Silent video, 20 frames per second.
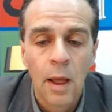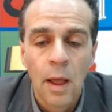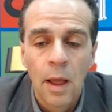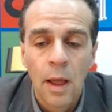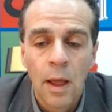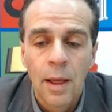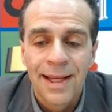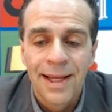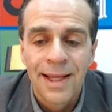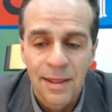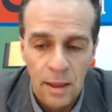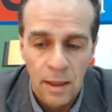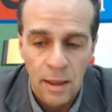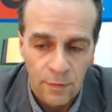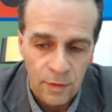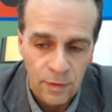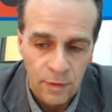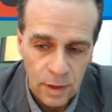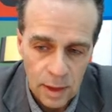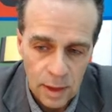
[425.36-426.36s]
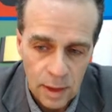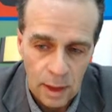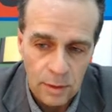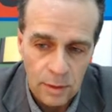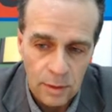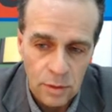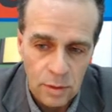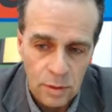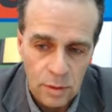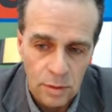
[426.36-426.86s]
in an effort, again,
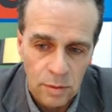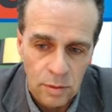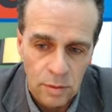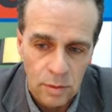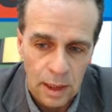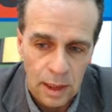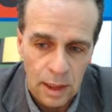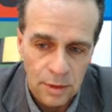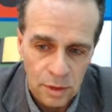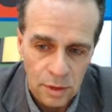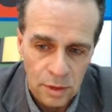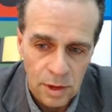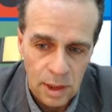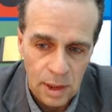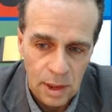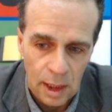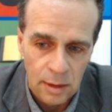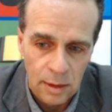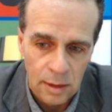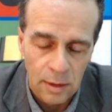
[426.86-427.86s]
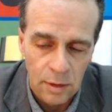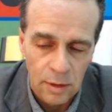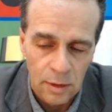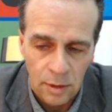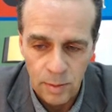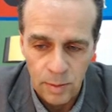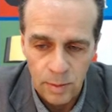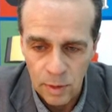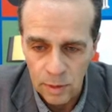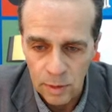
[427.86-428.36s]
to understand the
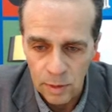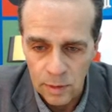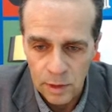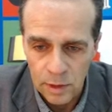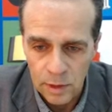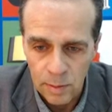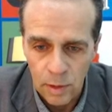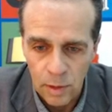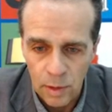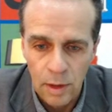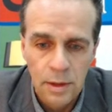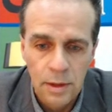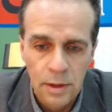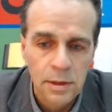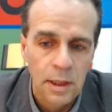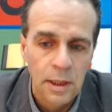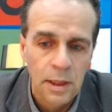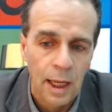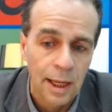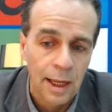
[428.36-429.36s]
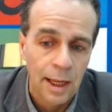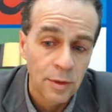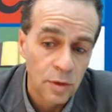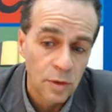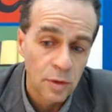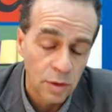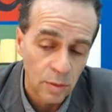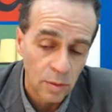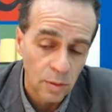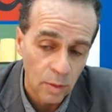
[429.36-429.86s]
therapeutic response and
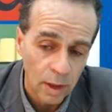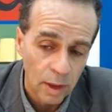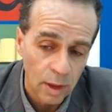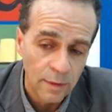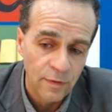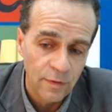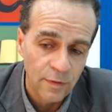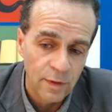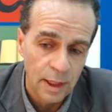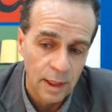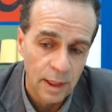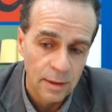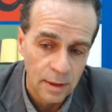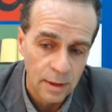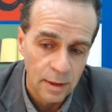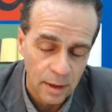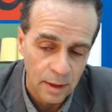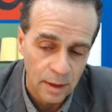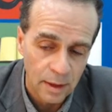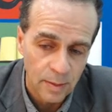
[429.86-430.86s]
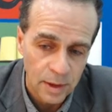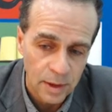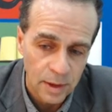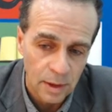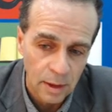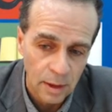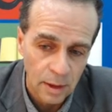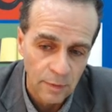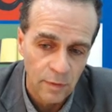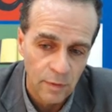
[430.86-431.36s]
to modify the therapy
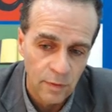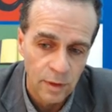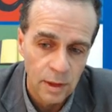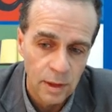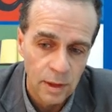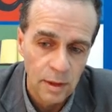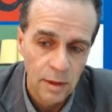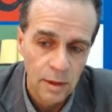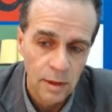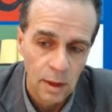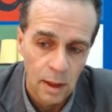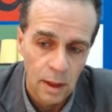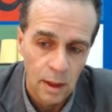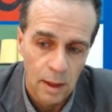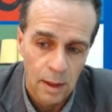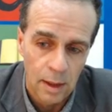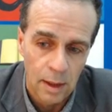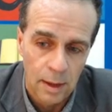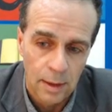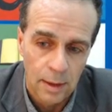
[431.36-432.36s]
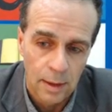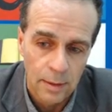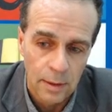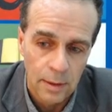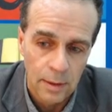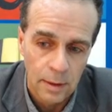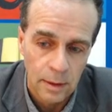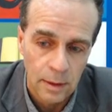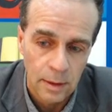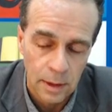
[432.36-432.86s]
delivery
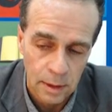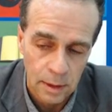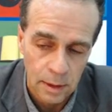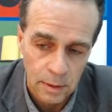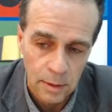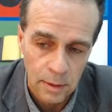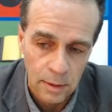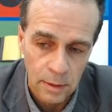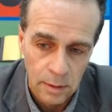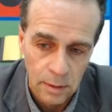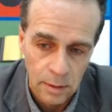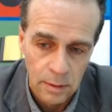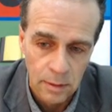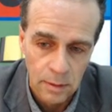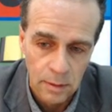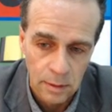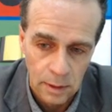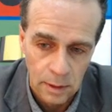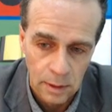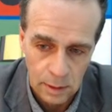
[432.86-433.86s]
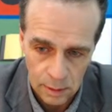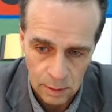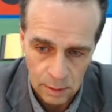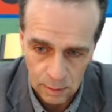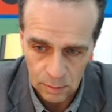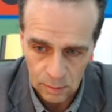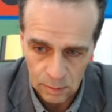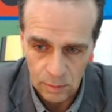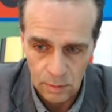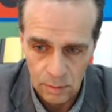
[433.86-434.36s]
in
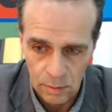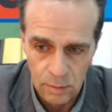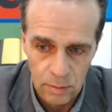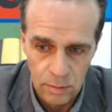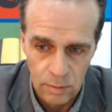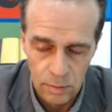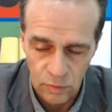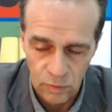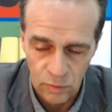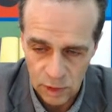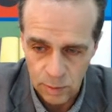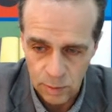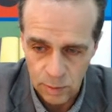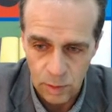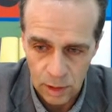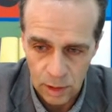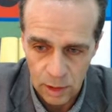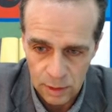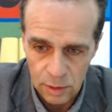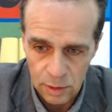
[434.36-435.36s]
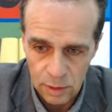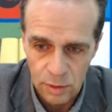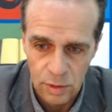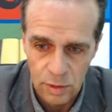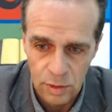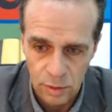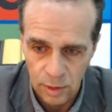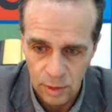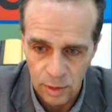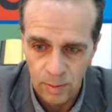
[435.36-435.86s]
response
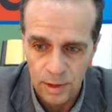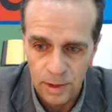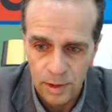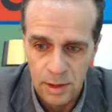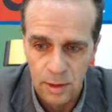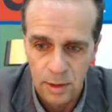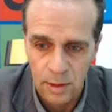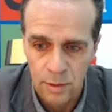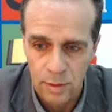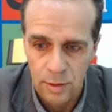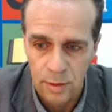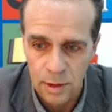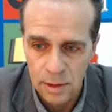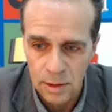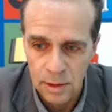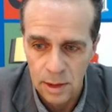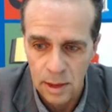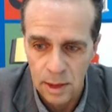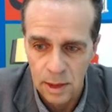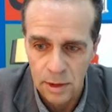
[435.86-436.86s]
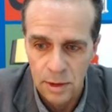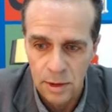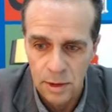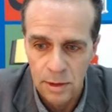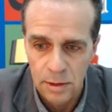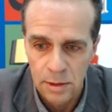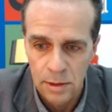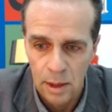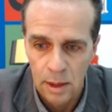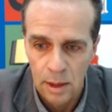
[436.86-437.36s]
to the particular
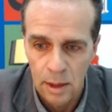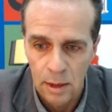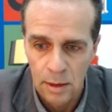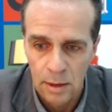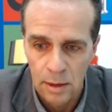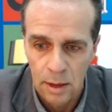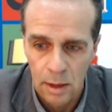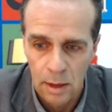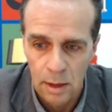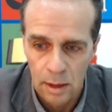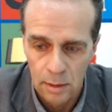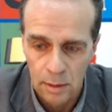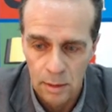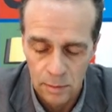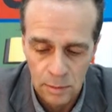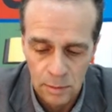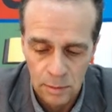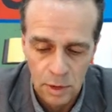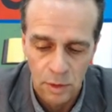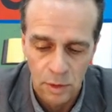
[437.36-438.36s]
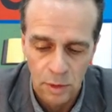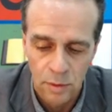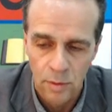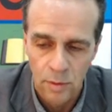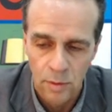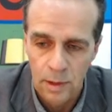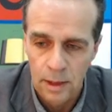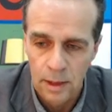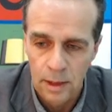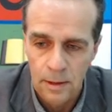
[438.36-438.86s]
indications that are shown
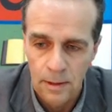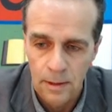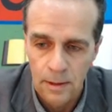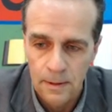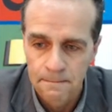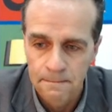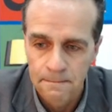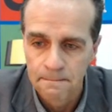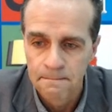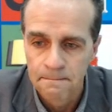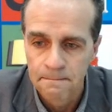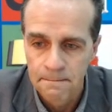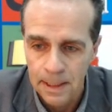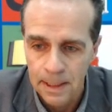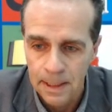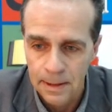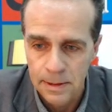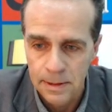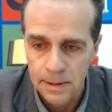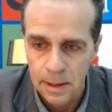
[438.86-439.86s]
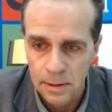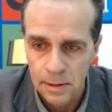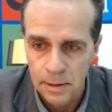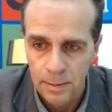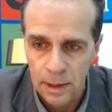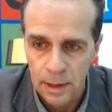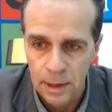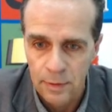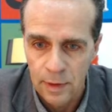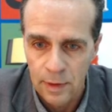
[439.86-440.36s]
by the, in this case, the
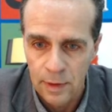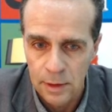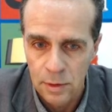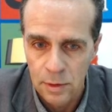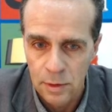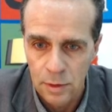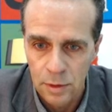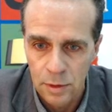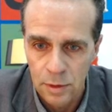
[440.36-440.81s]
microvasculature.